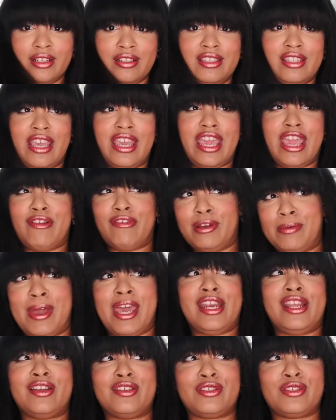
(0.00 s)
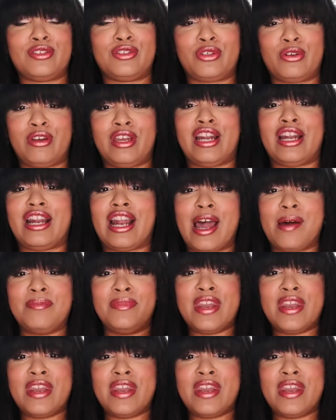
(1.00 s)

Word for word: because like everybody else is doing it and